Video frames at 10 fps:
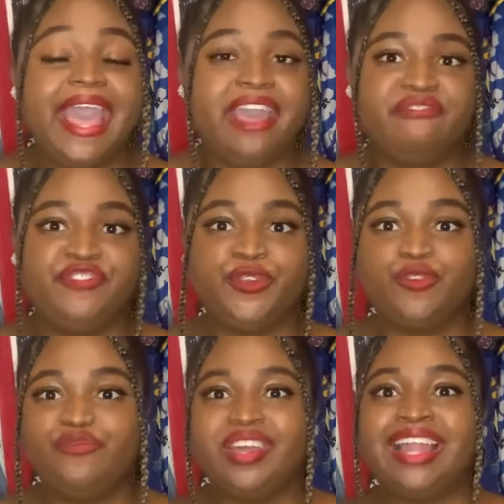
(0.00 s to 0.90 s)
If you
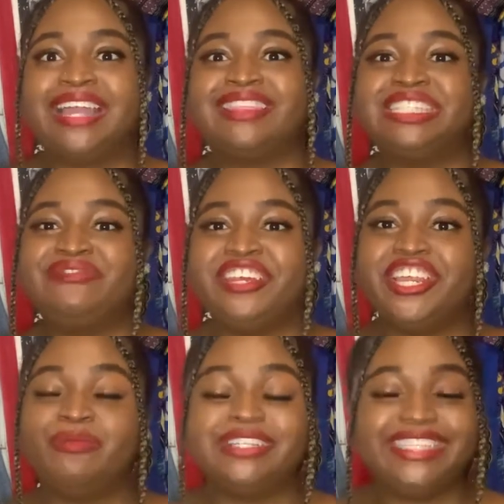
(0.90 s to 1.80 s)
feel like this
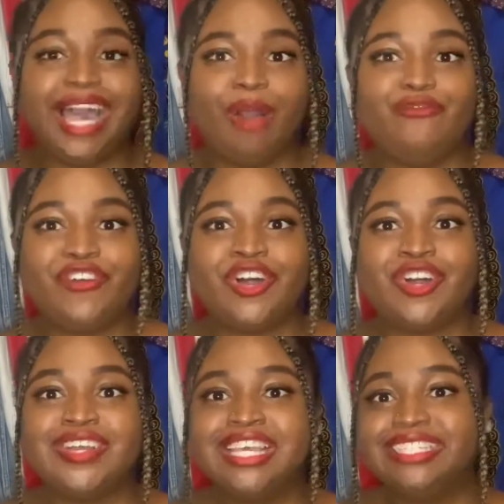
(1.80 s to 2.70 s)
video was
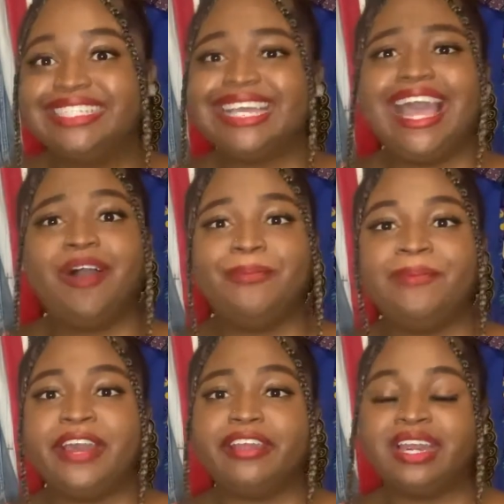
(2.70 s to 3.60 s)
helpful to help
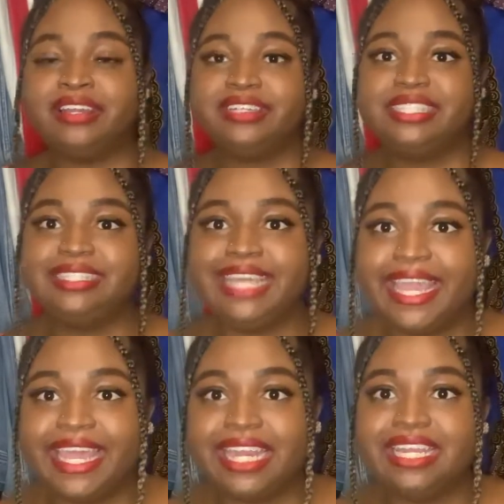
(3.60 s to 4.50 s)
better
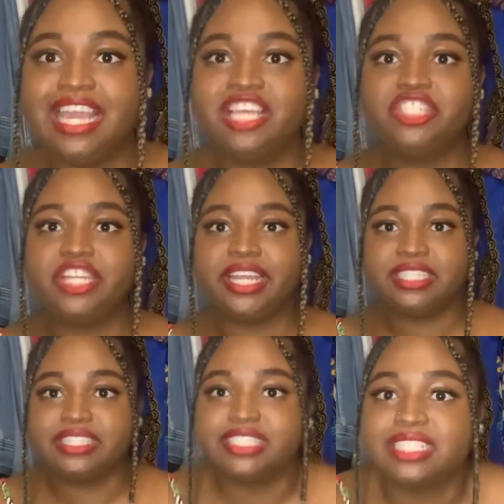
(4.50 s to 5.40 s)
understand trans
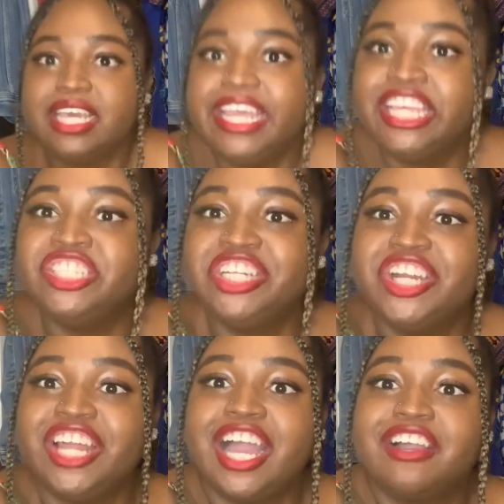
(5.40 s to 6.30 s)
and gender
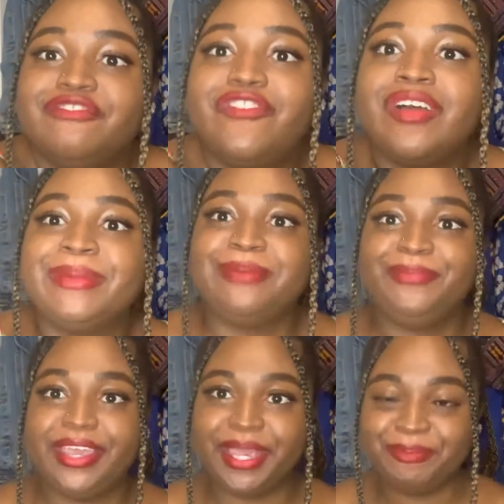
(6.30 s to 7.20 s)
non-conforming
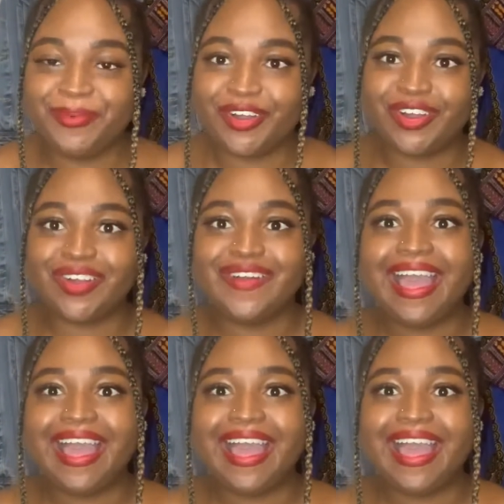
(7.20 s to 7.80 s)
people,